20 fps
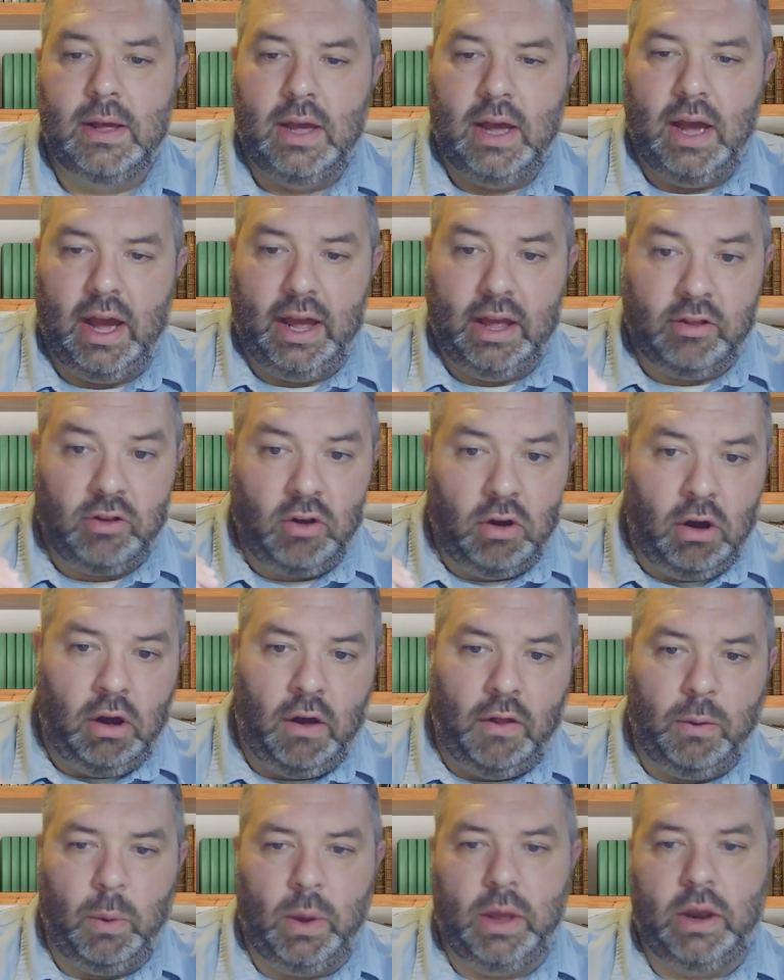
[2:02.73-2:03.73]
It's on
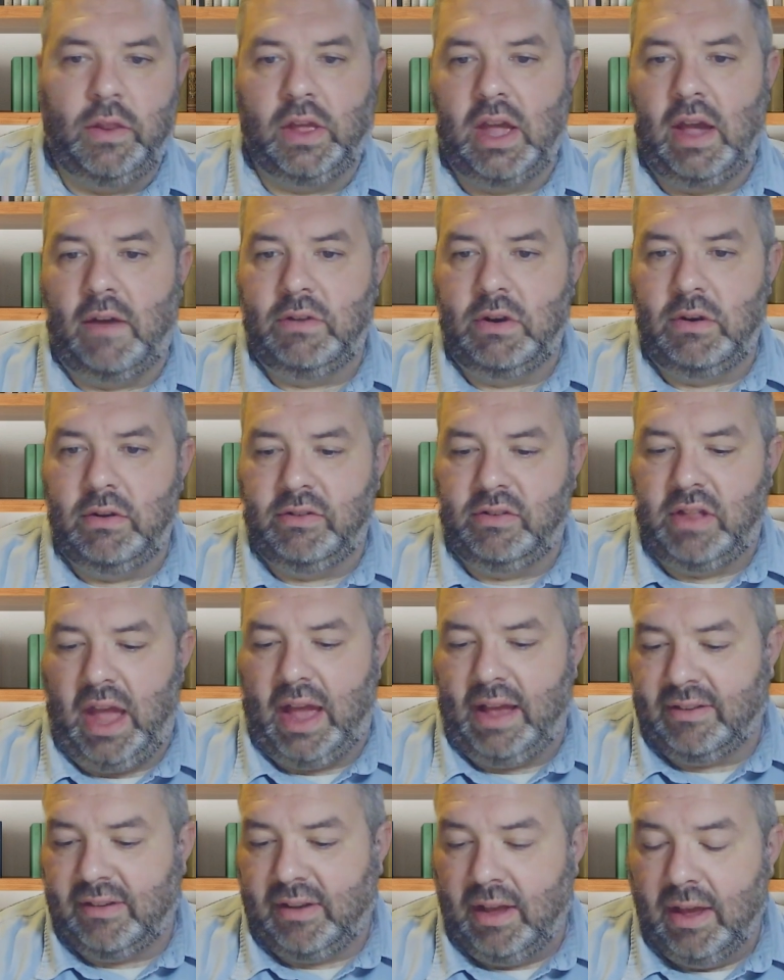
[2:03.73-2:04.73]
the way to the governor's
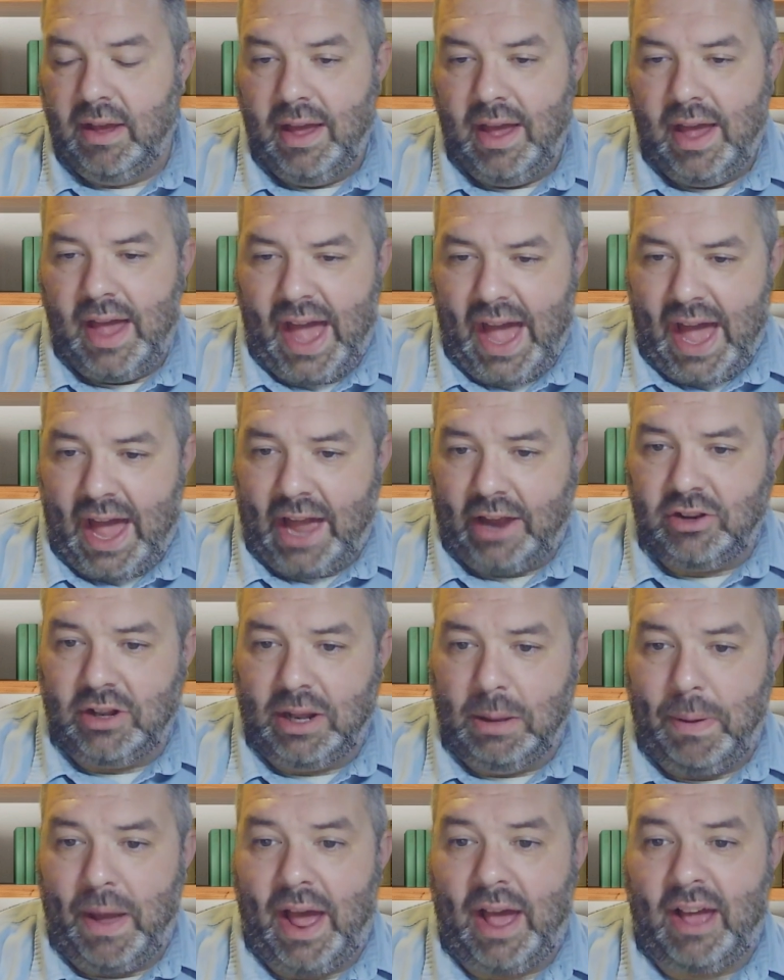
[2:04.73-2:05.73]
desk. Actually
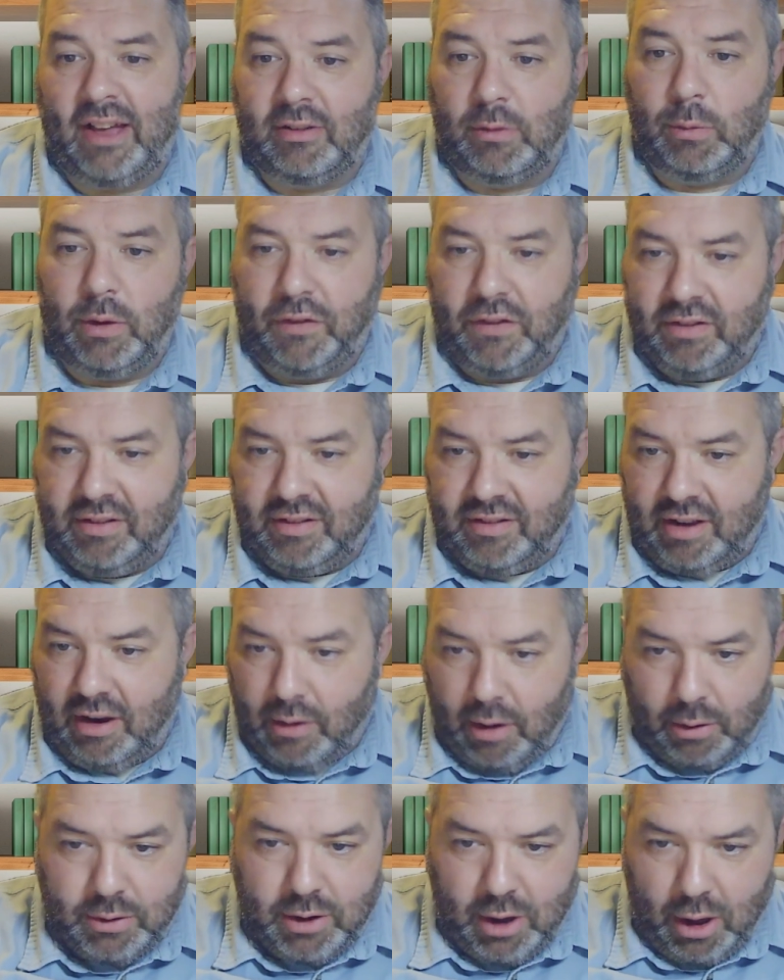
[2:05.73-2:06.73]
passed with
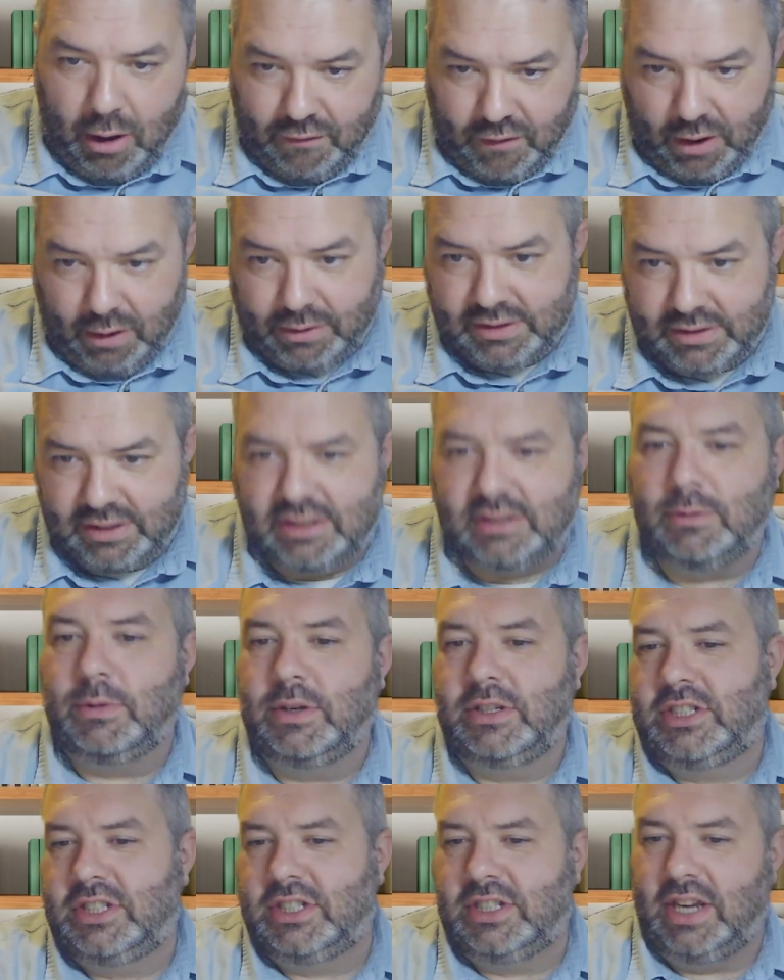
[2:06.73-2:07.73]
0 no votes,
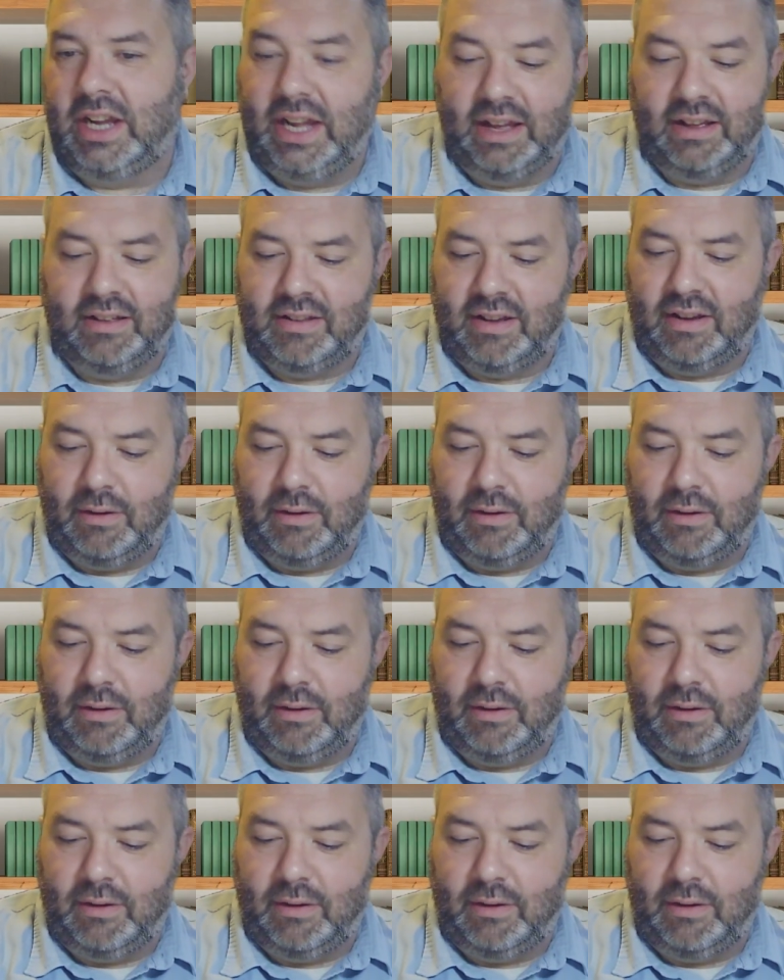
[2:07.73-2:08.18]
which is